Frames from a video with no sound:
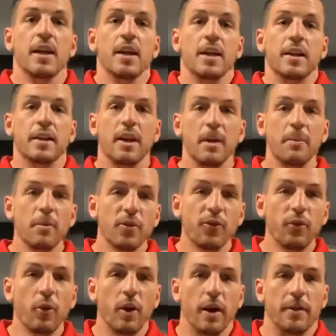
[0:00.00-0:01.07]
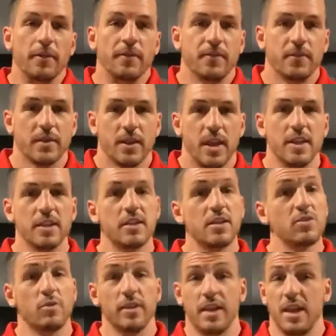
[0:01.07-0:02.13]
Number four, and this
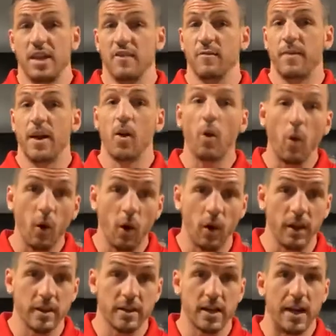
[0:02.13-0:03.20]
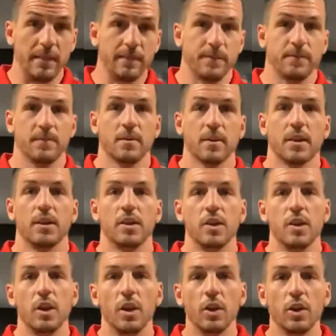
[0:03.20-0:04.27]
is one that I live by all the time.
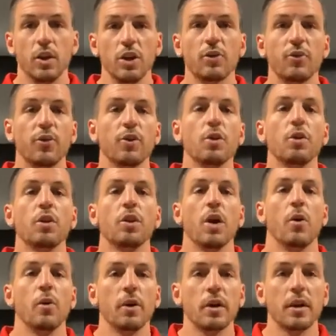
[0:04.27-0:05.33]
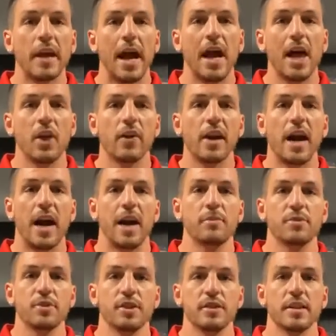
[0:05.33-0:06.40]
Look for lower calorie
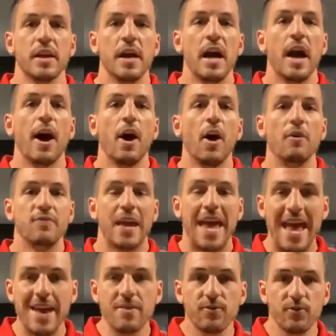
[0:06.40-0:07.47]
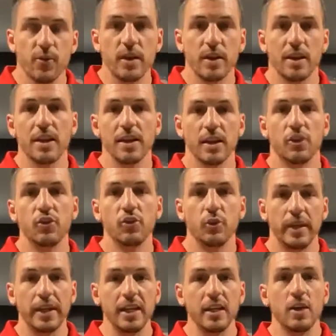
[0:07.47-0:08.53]
options of everything that you
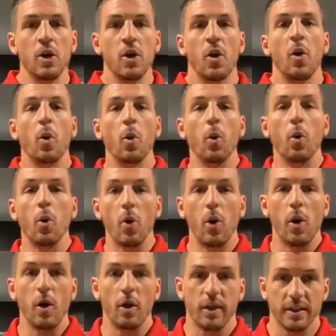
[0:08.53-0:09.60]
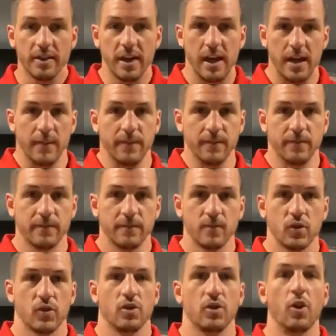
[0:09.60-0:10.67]
eat all the time.
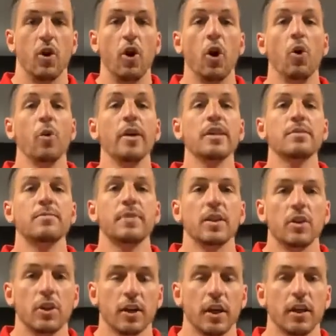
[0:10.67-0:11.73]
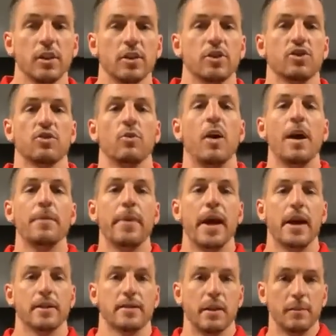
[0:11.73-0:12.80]
So always be looking to swap
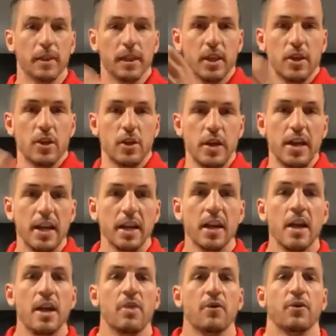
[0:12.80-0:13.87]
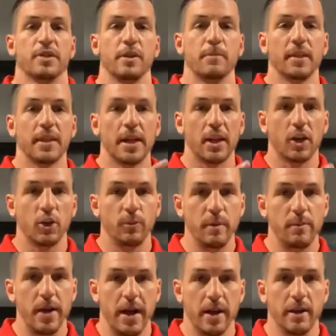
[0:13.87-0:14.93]
out something that you're eating for something that could be
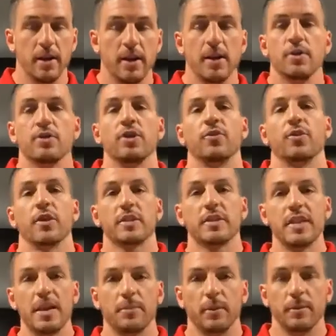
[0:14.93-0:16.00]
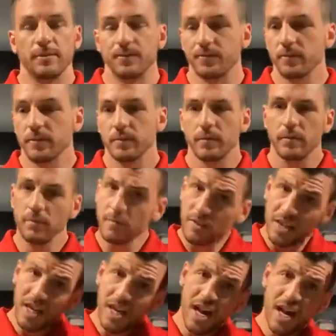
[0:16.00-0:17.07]
better. So for example,
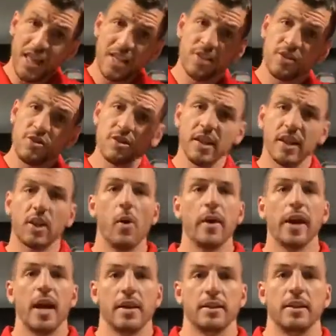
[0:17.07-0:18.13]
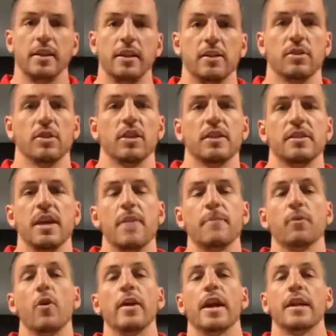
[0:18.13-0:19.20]
let's use like going out to eat. So let's say
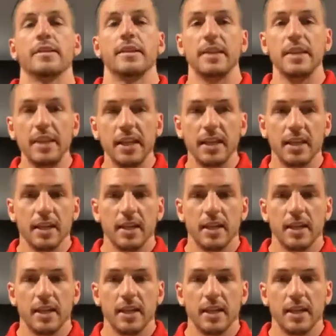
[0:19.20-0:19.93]
I'm going out to eat.